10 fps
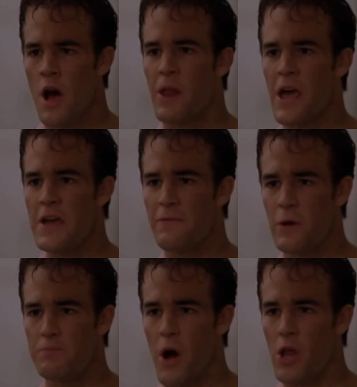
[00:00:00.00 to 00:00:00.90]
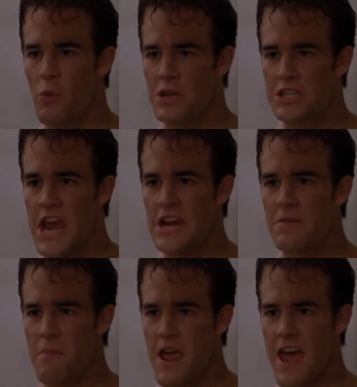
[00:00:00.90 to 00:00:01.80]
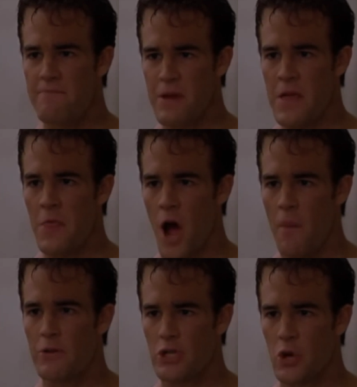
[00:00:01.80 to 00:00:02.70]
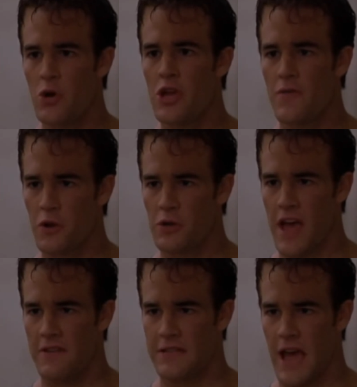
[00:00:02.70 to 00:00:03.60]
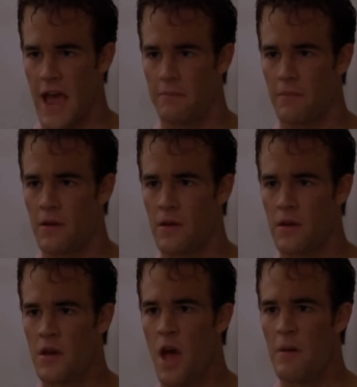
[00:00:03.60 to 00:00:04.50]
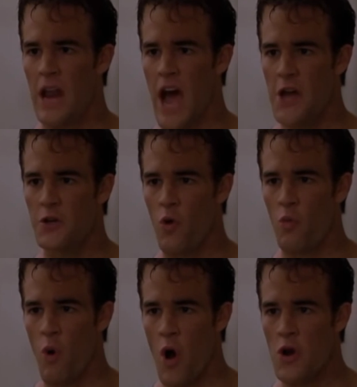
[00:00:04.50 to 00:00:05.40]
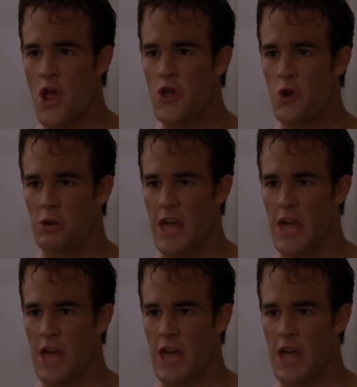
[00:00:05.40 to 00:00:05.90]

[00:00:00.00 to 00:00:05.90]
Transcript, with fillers: Playing football at West Canaan may have been the opportunity of your lifetime, but I don't want your